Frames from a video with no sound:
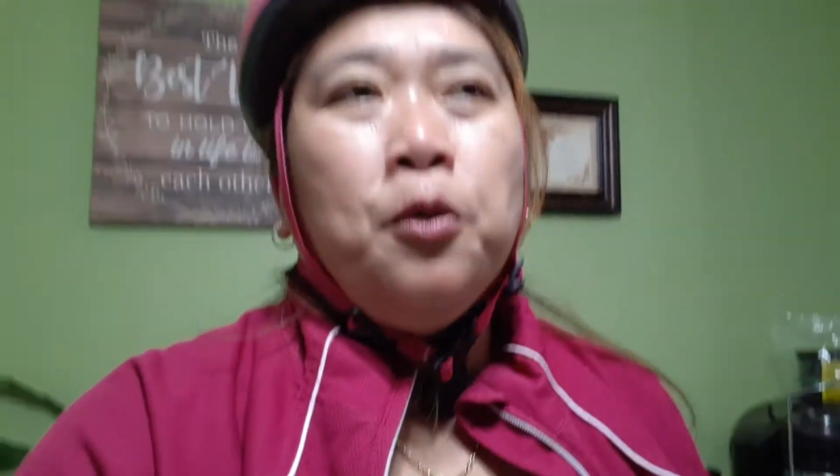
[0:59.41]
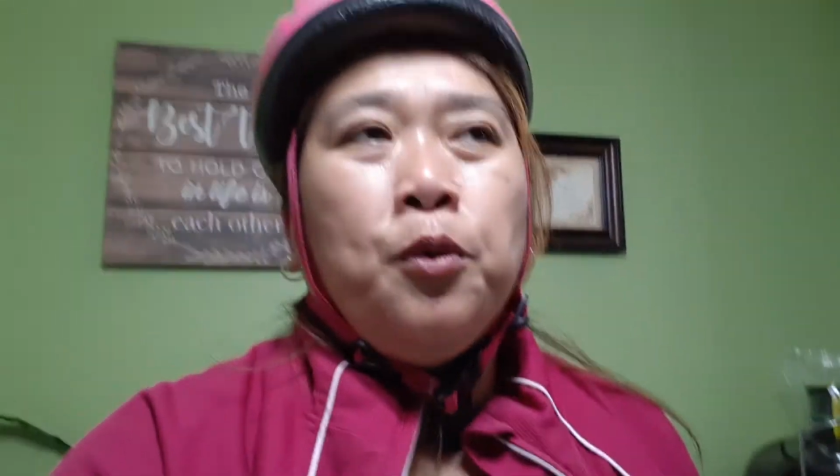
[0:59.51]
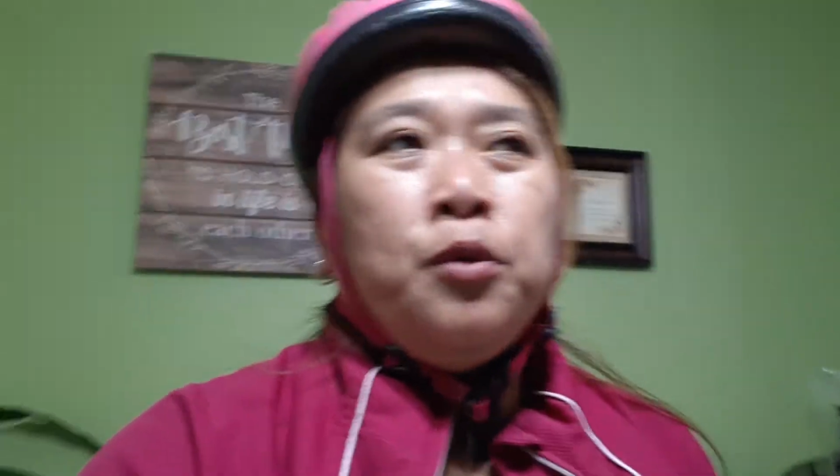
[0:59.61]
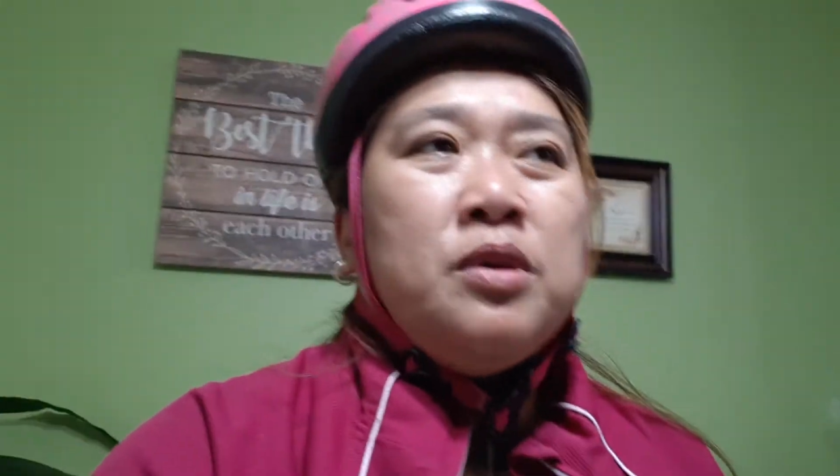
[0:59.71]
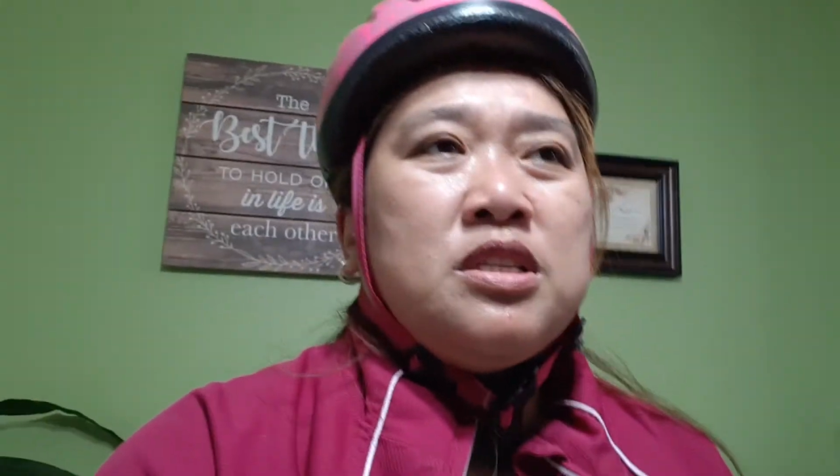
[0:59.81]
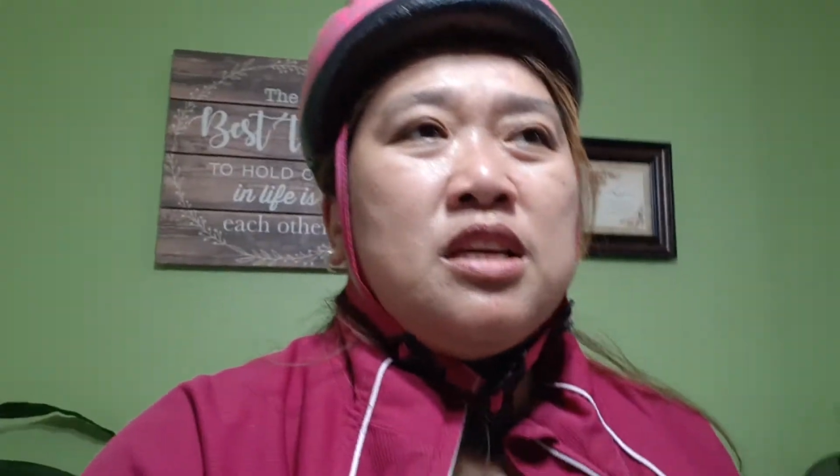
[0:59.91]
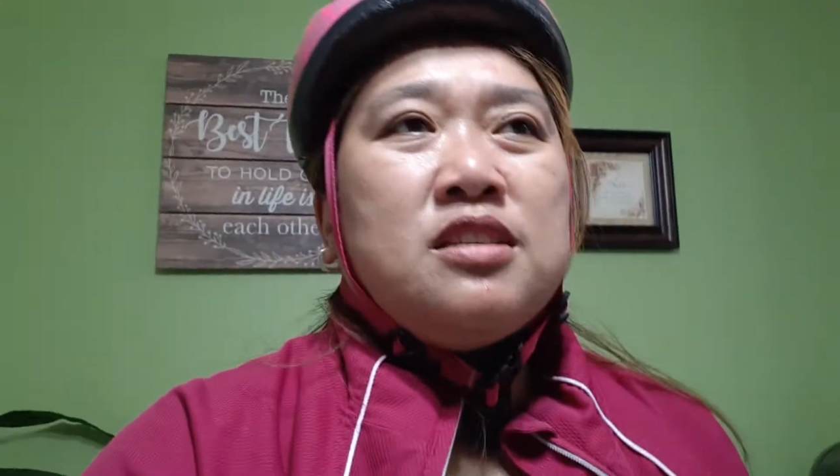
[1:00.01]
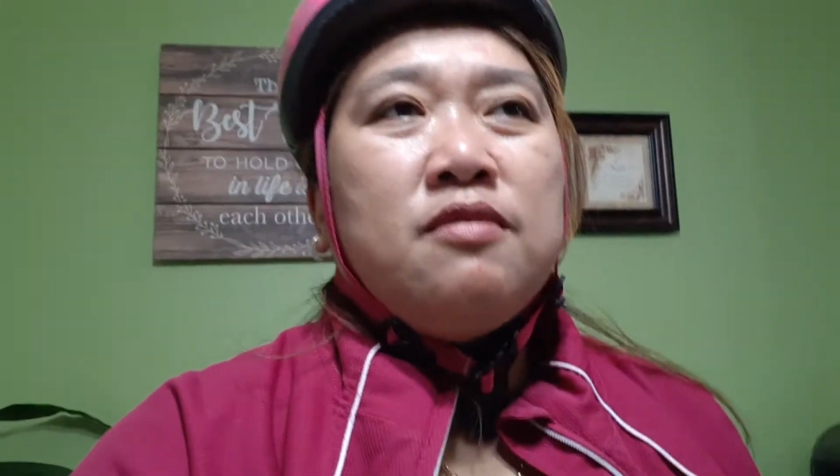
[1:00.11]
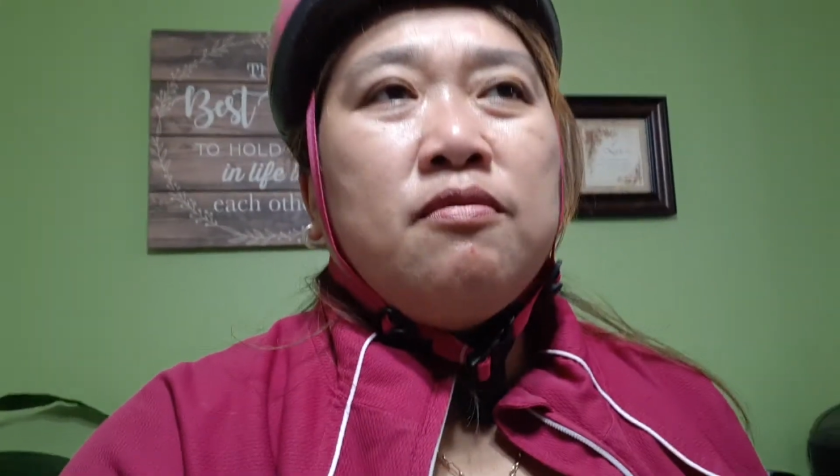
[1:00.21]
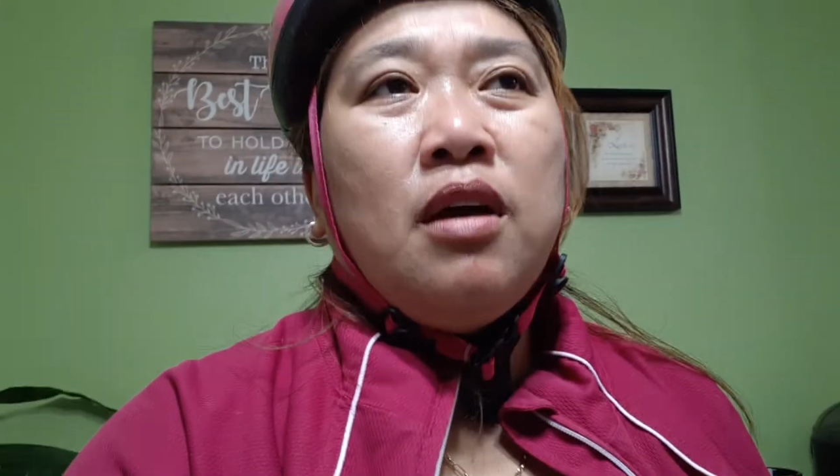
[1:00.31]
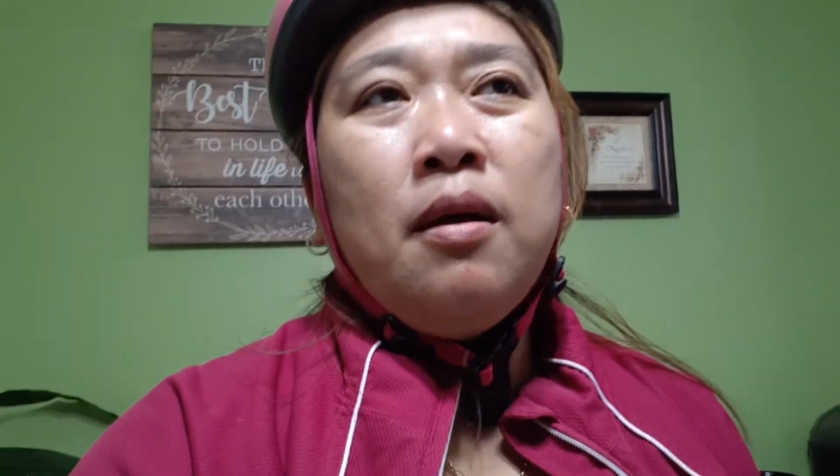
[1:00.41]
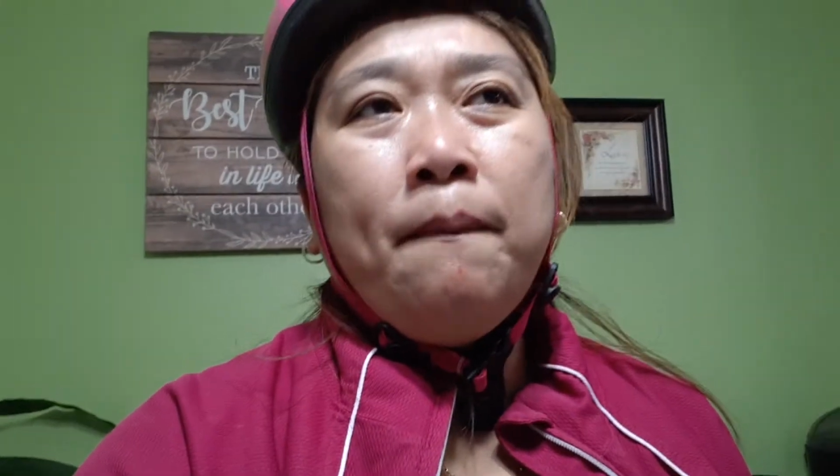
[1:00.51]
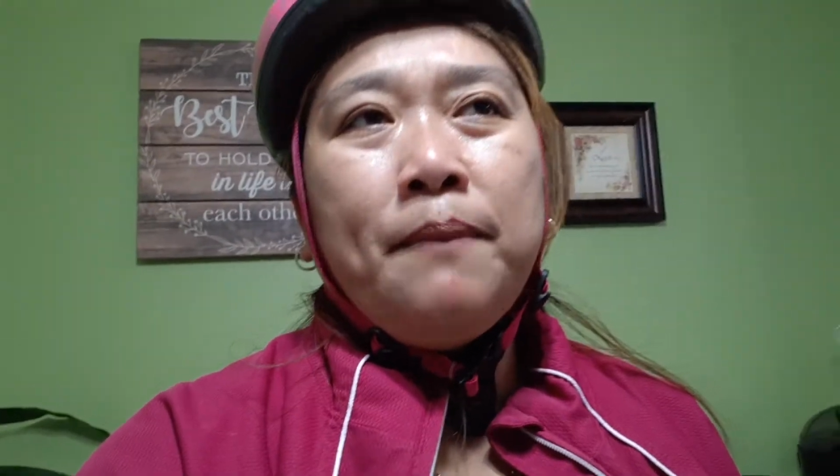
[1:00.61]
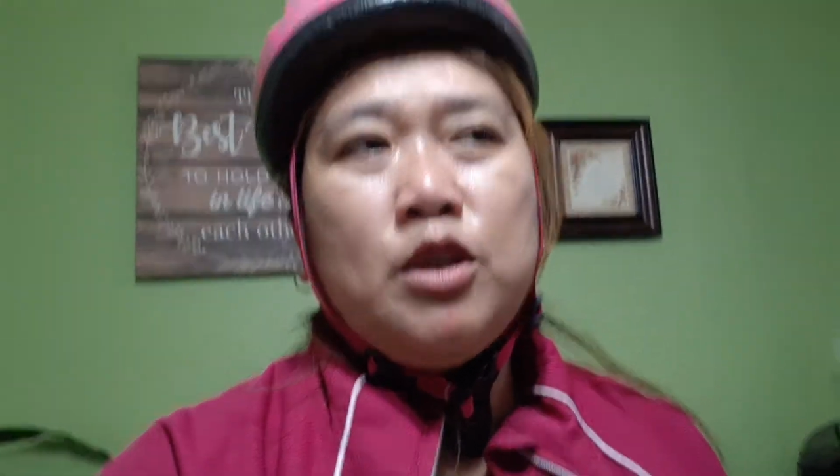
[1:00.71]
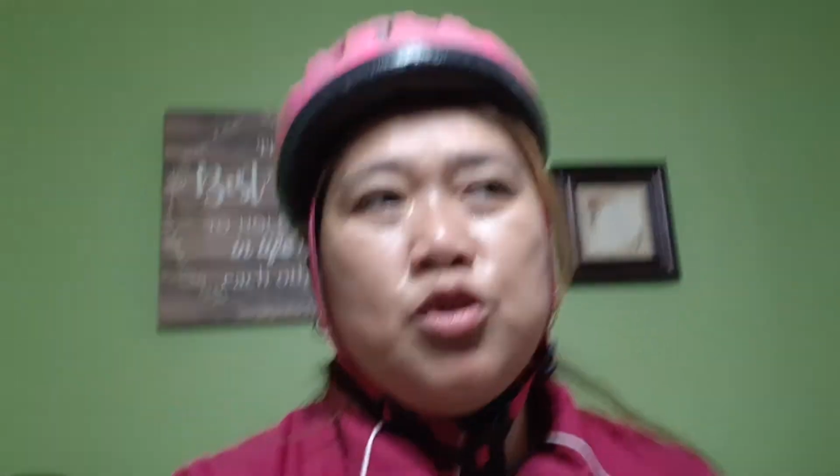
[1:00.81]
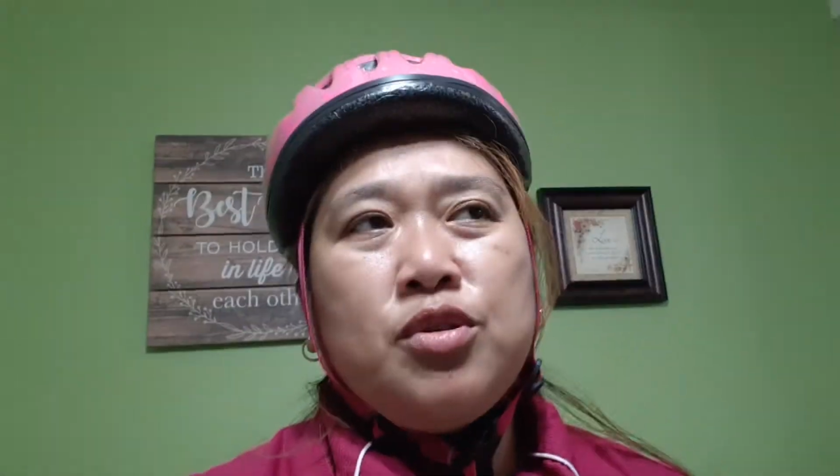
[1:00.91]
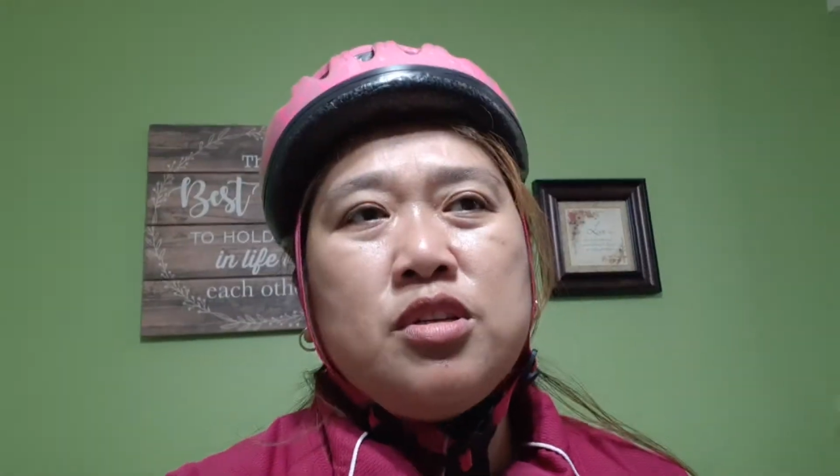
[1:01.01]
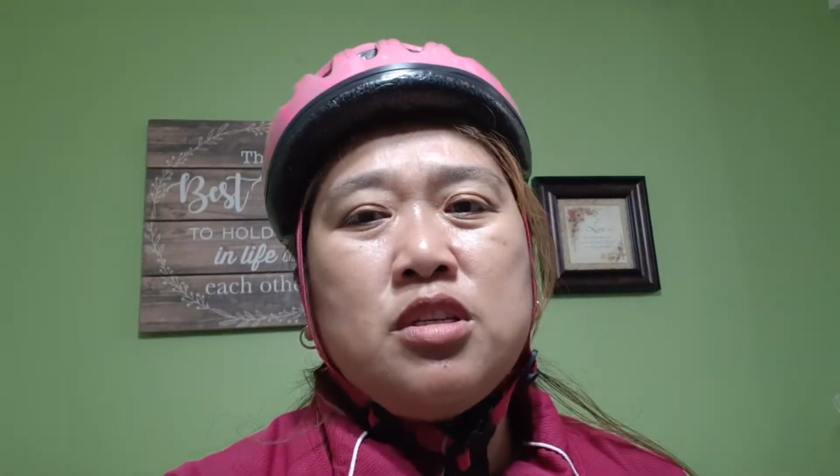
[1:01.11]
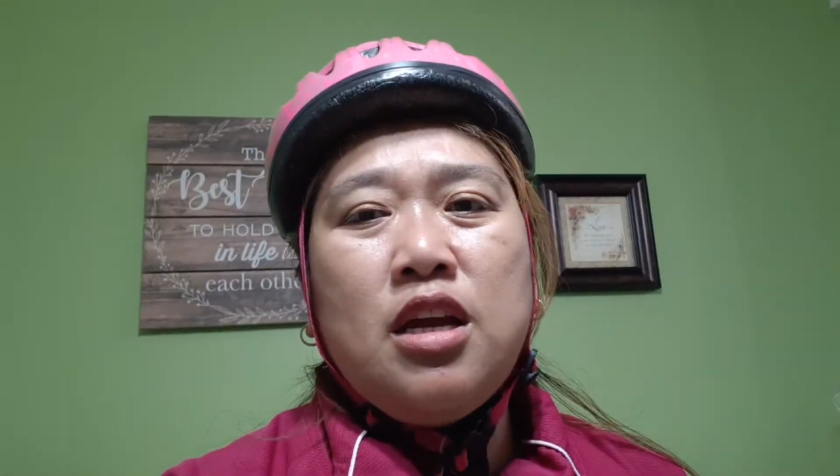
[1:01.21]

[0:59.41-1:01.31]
we to take some pictures